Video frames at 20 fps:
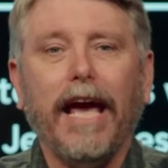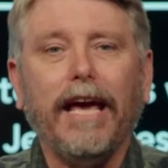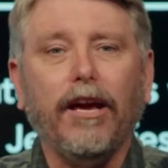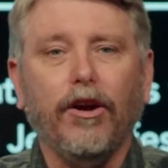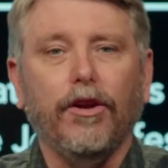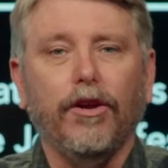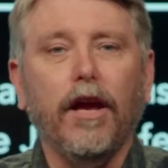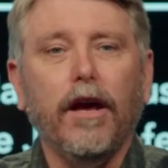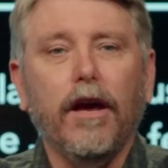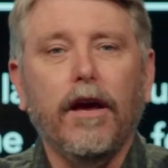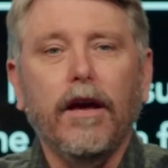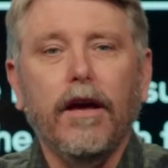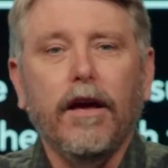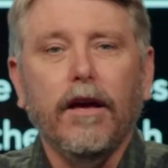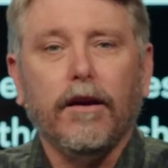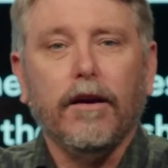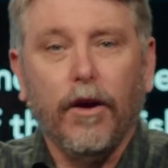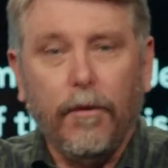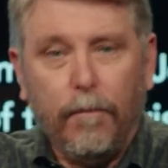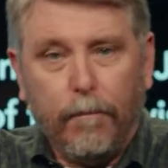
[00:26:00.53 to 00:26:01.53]
they could
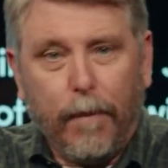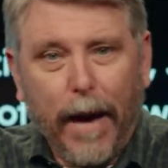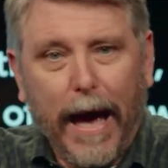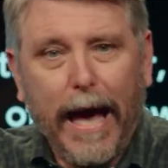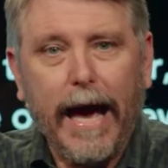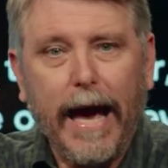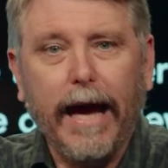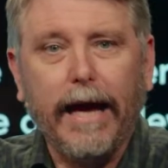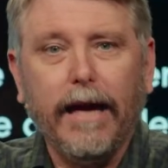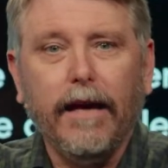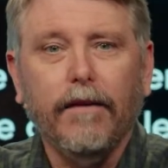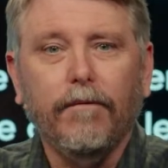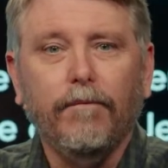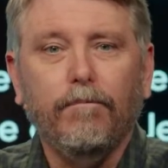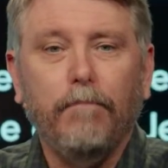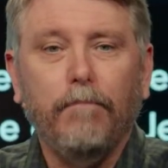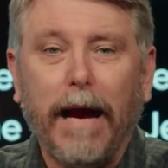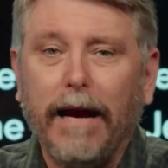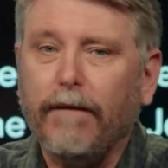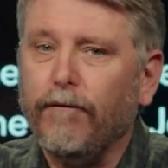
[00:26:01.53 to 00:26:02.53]
beg
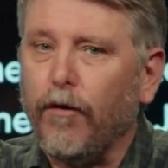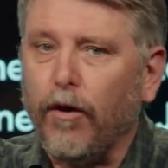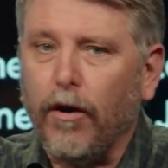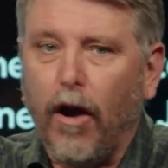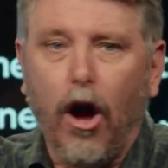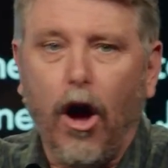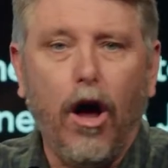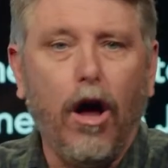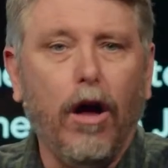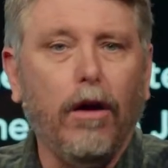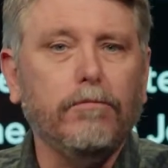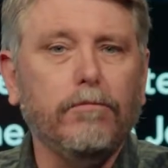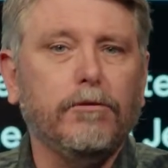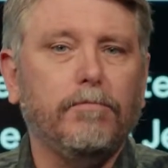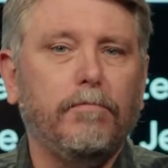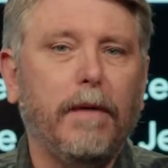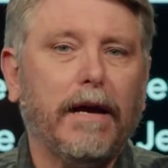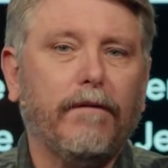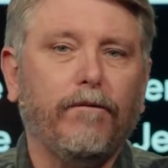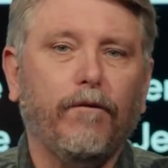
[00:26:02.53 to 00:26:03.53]
for
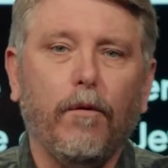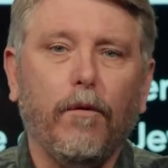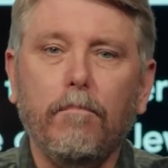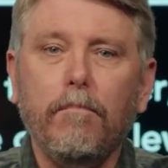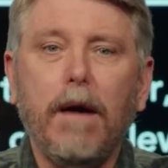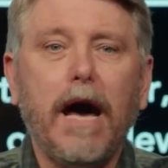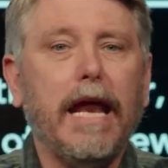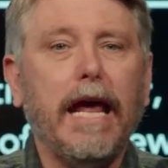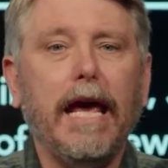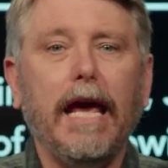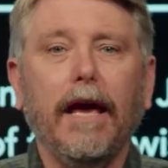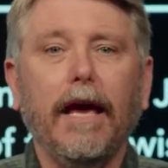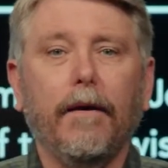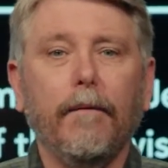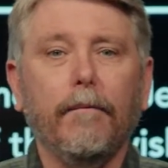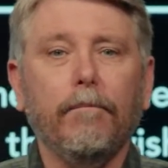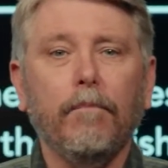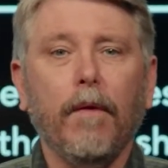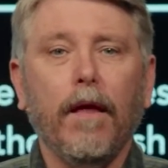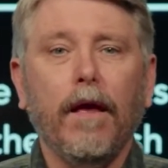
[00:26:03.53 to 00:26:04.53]
alms, beg for money.
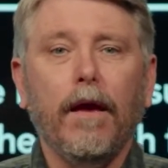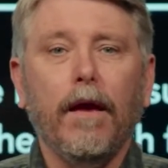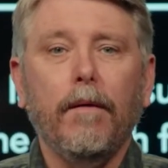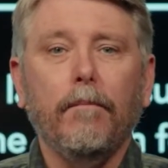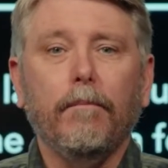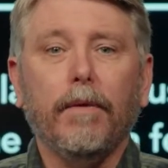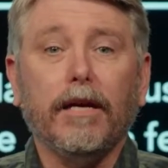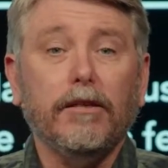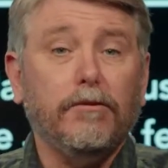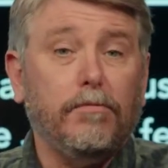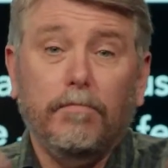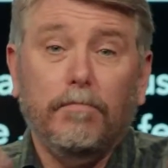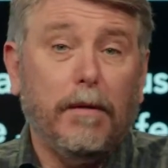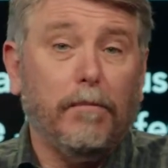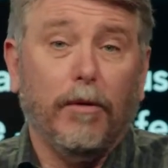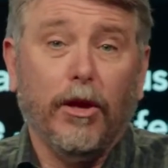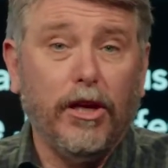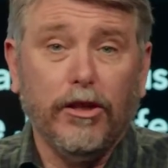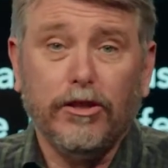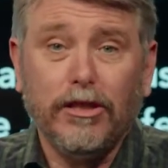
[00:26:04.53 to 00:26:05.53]
Because
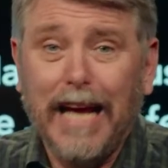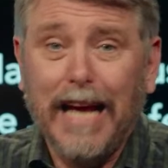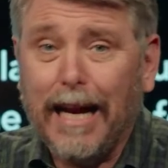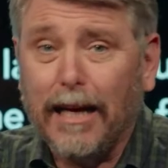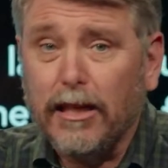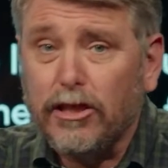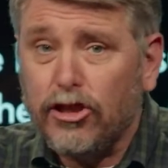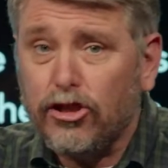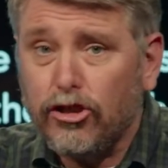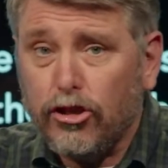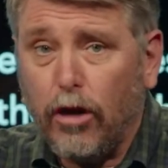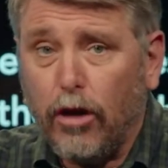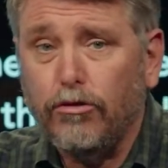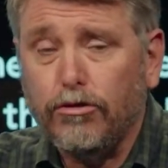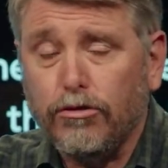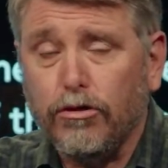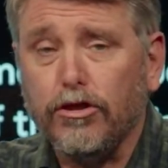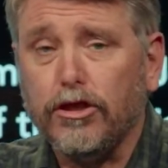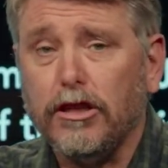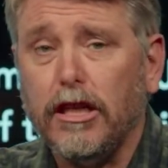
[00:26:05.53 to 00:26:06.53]
remember, there's not a
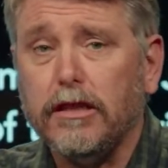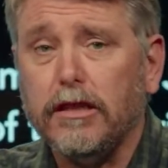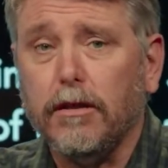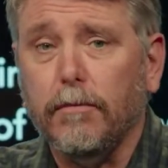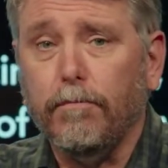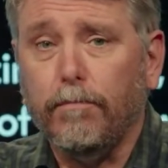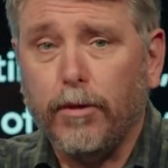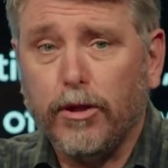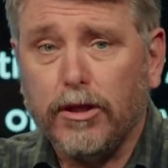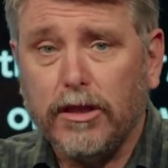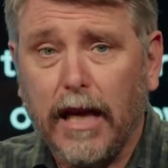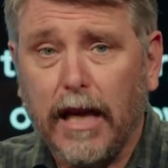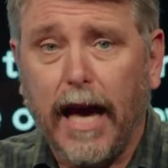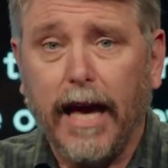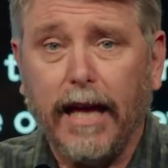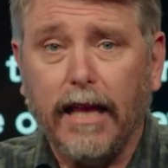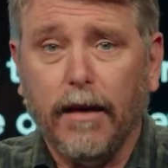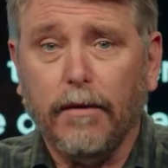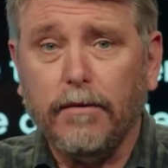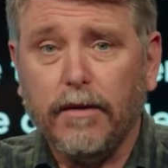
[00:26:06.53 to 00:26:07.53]
social system per
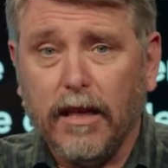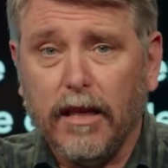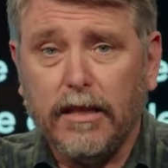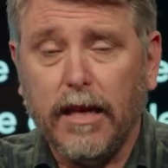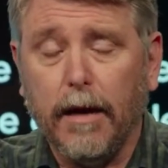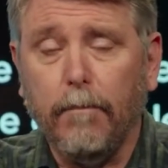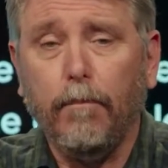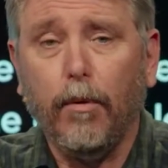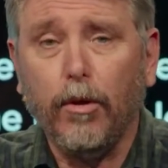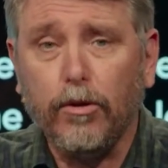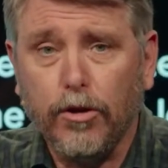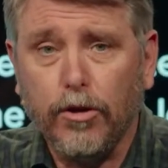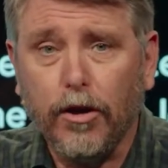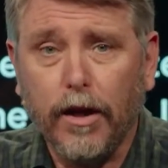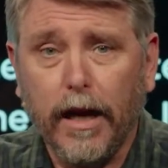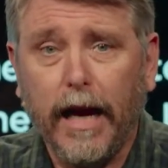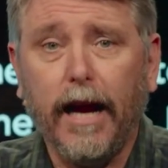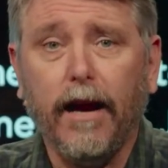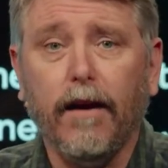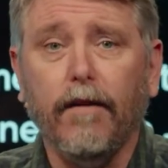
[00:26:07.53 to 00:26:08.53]
se. The temple
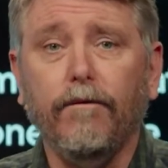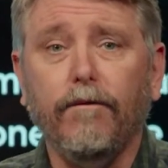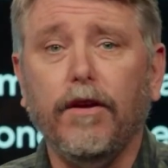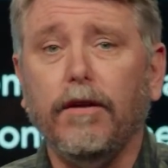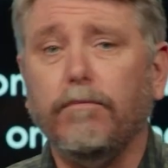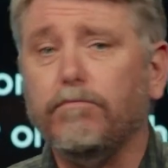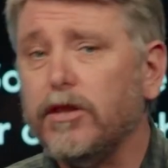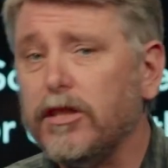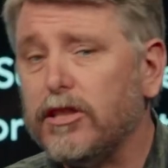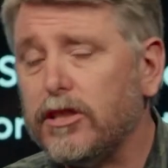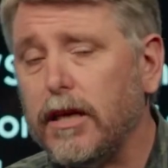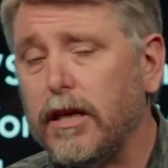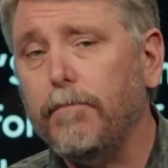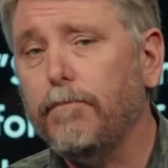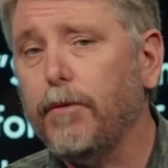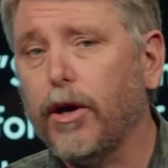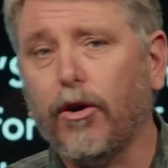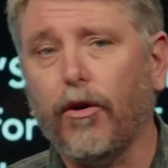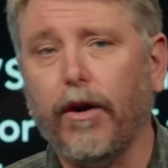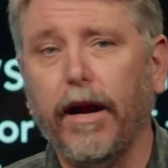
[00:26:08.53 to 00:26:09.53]
took care of them to
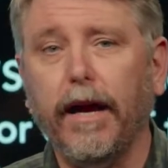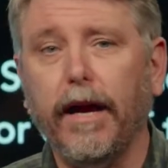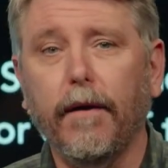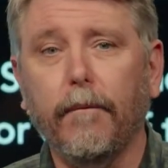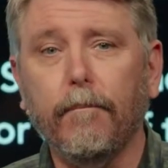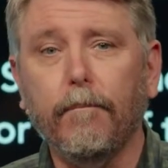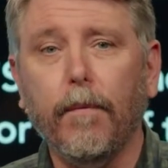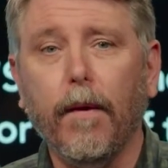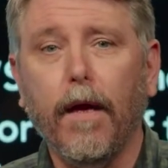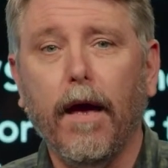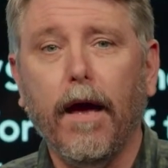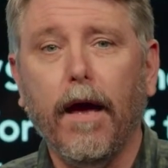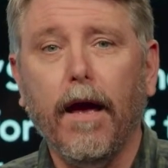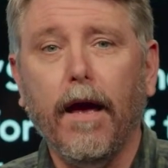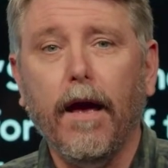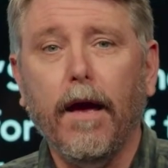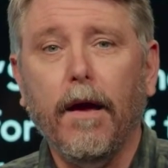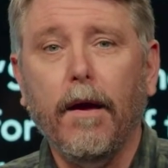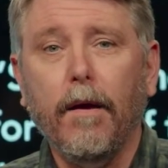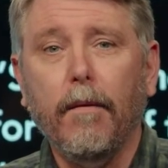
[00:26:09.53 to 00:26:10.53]
some degree.
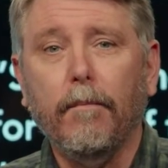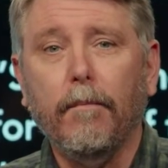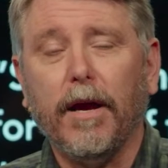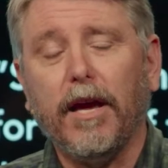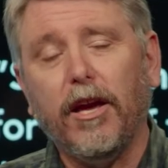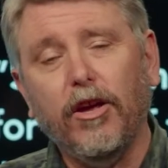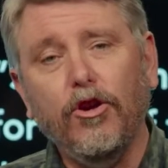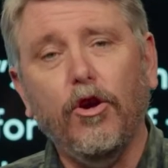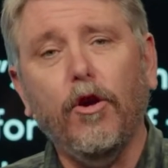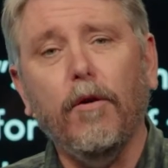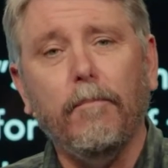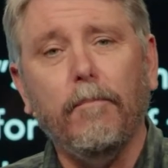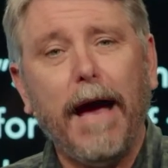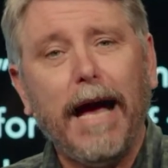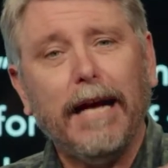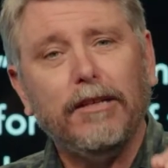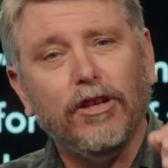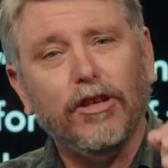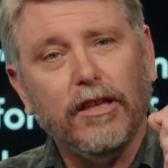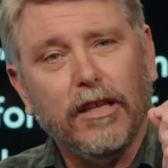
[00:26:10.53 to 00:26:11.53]
But can you
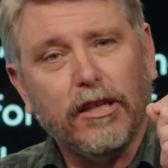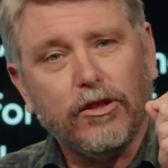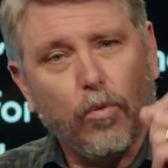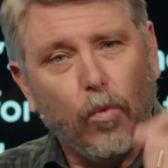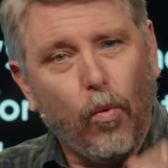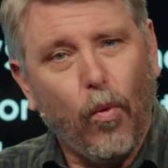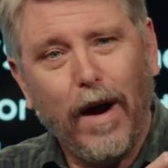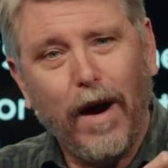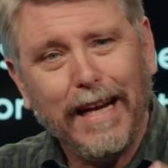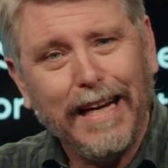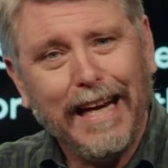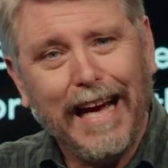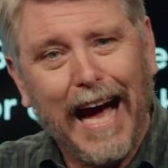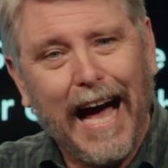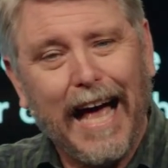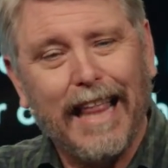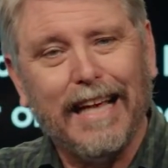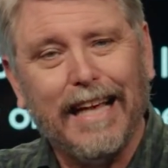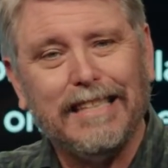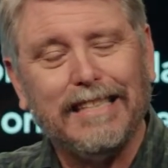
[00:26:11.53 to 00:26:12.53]
imagine this one
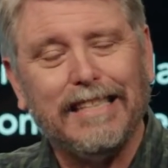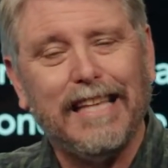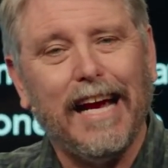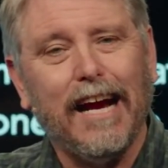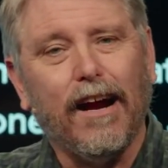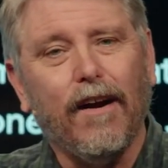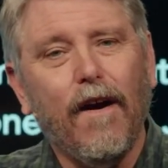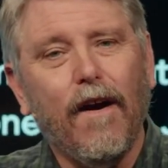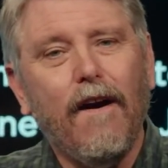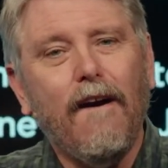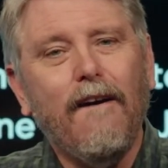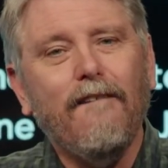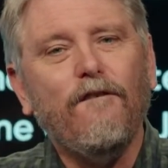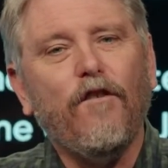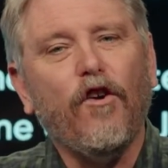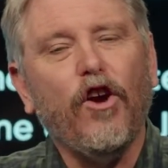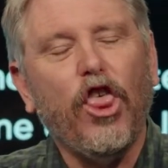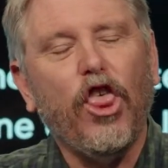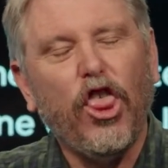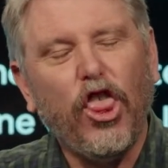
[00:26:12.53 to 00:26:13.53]
guy that's there
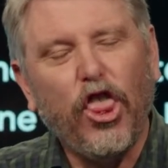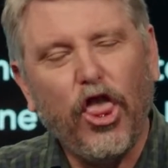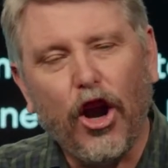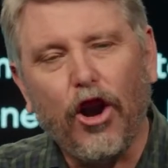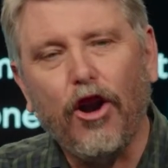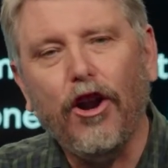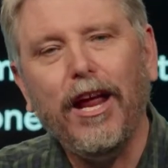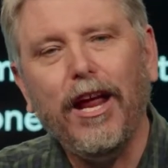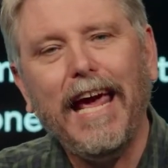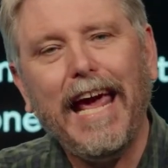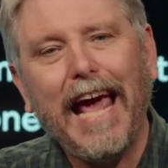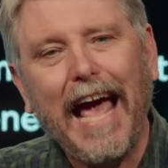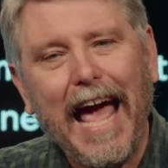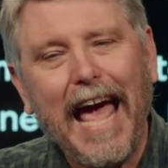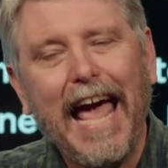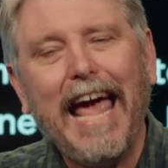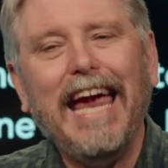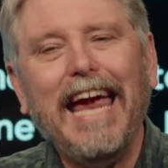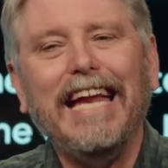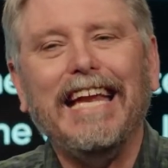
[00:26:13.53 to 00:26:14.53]
For
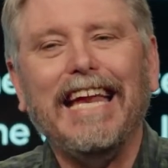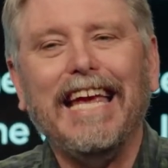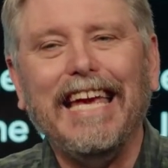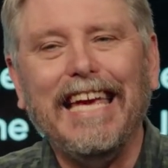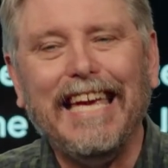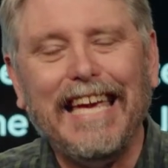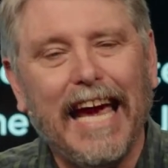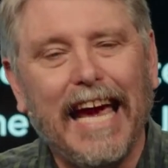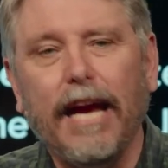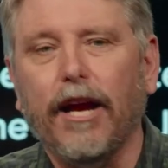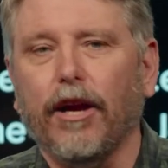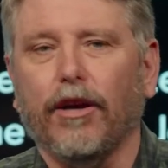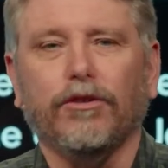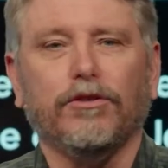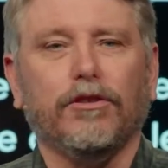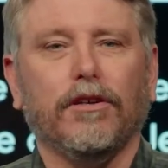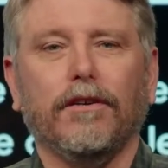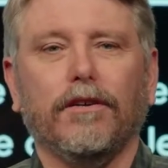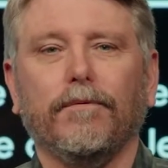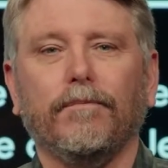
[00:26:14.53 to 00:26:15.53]
38
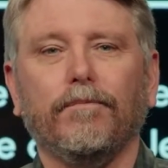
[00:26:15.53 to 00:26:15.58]
years,